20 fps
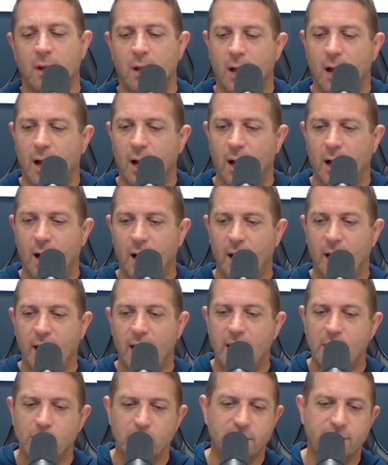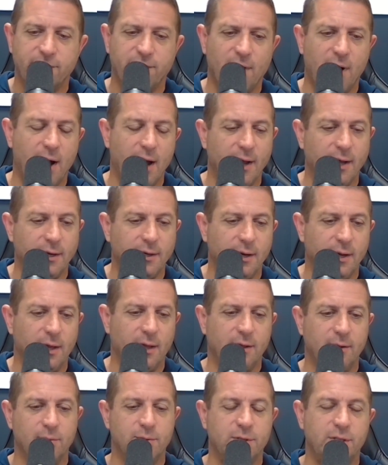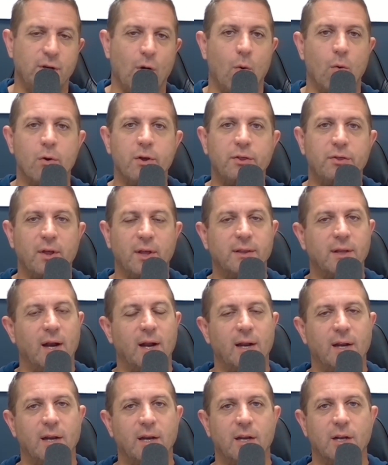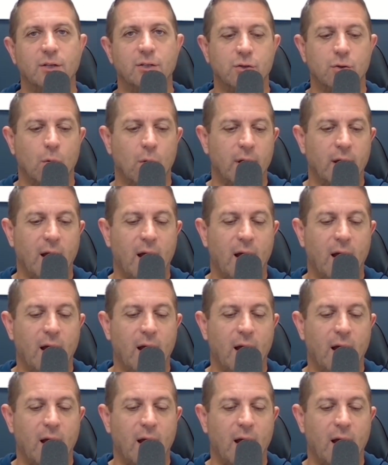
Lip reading: It was fine. It was the only thing that I didn't enjoy.